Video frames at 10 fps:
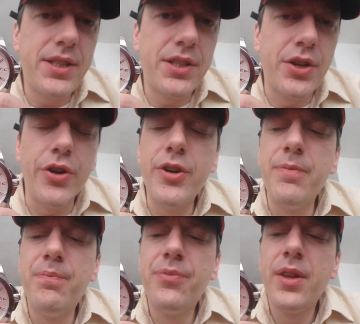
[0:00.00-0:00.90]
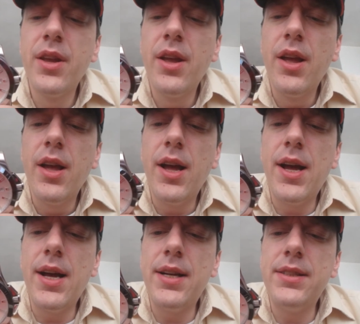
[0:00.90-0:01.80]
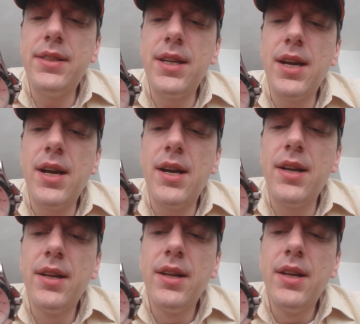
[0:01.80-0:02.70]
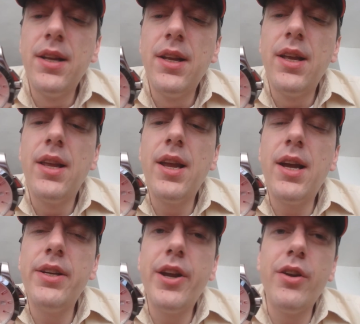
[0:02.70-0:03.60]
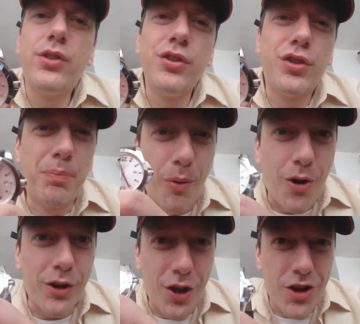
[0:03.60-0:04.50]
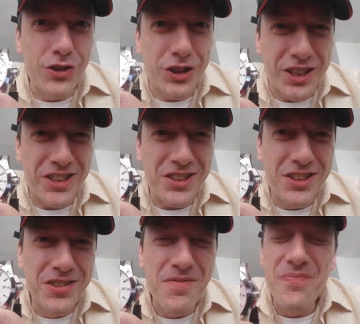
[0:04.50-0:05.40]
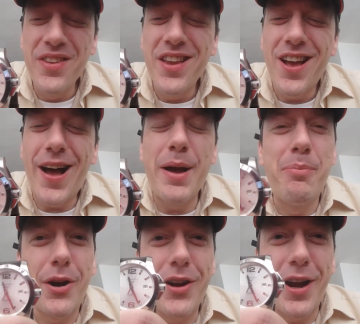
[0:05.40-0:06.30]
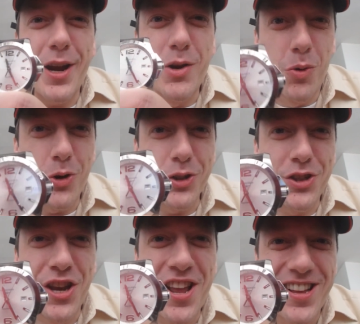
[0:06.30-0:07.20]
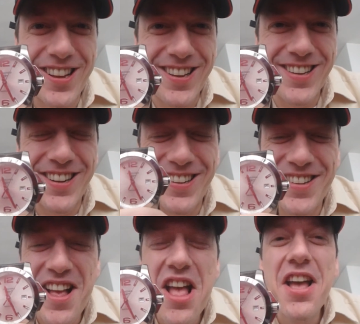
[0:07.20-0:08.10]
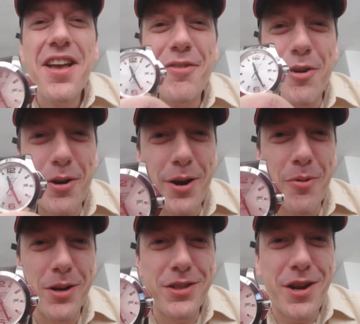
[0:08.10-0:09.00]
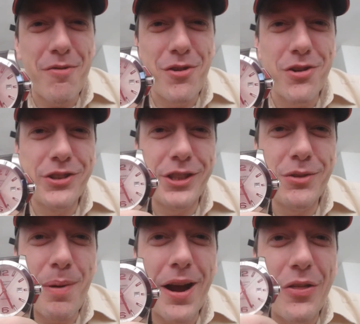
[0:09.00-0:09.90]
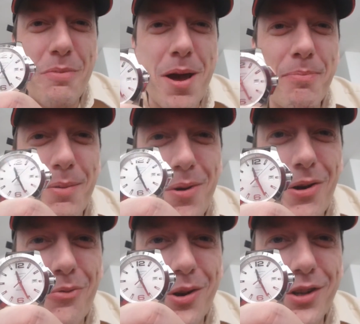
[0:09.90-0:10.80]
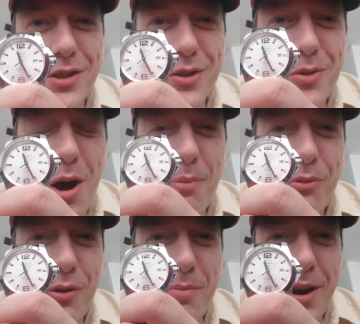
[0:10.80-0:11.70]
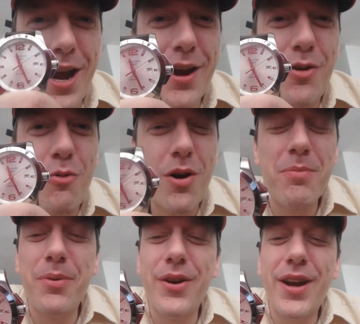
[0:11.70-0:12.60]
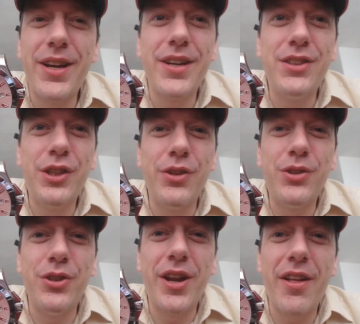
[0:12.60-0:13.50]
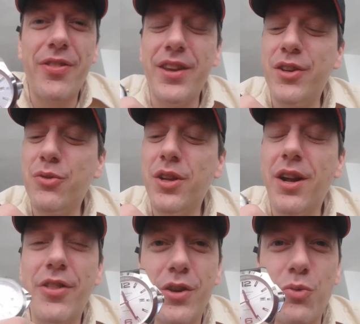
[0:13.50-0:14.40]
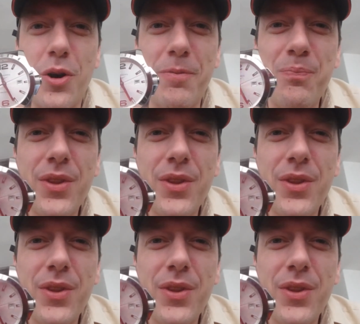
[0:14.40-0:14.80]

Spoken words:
is good, and yeah, you know, to support Longines, I bought a quartz. If I really wanted to have Longines back on the map, I might have wanted to opt for a mechanical one, but I chose to get this one.